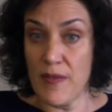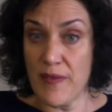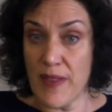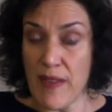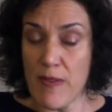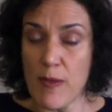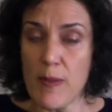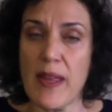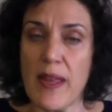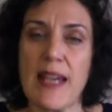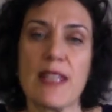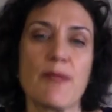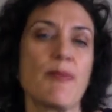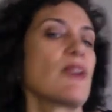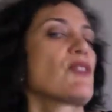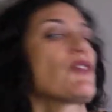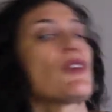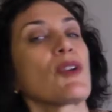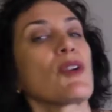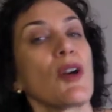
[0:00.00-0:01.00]
favorable
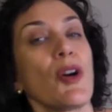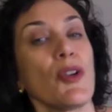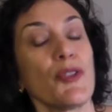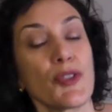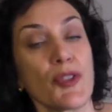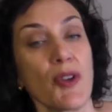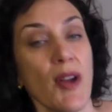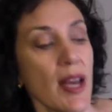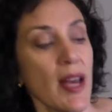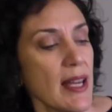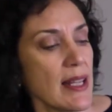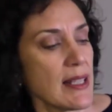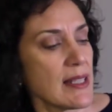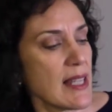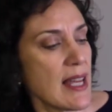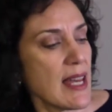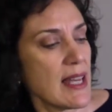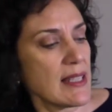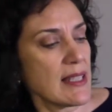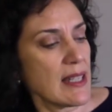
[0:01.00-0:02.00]
aspects are called trines,
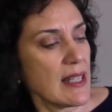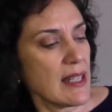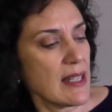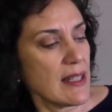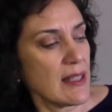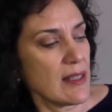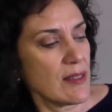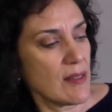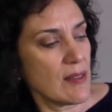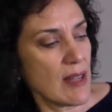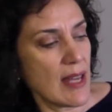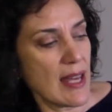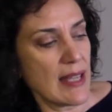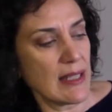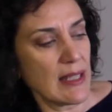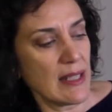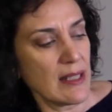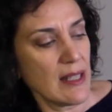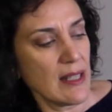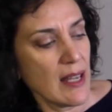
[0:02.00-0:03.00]
and
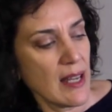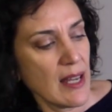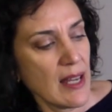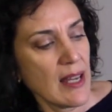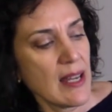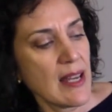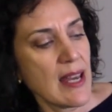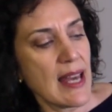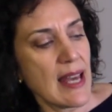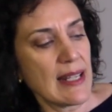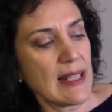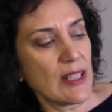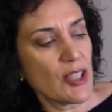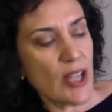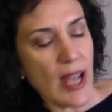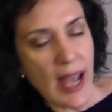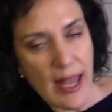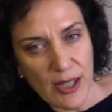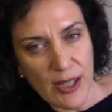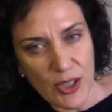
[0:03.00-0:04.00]
a
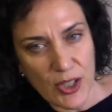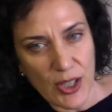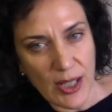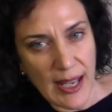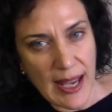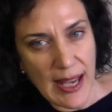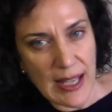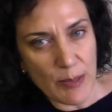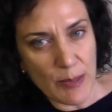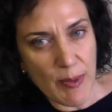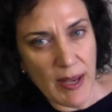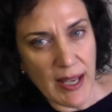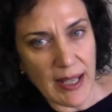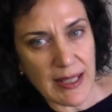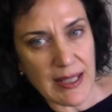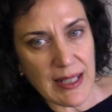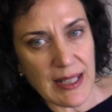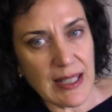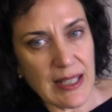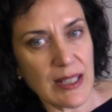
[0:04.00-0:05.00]
challenging
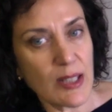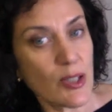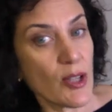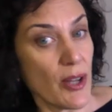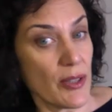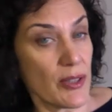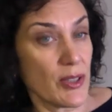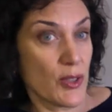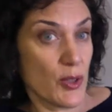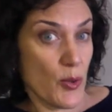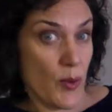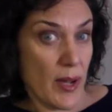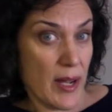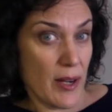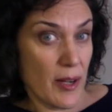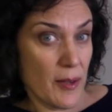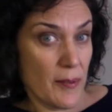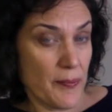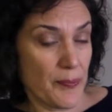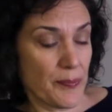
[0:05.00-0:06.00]
aspect is called a square.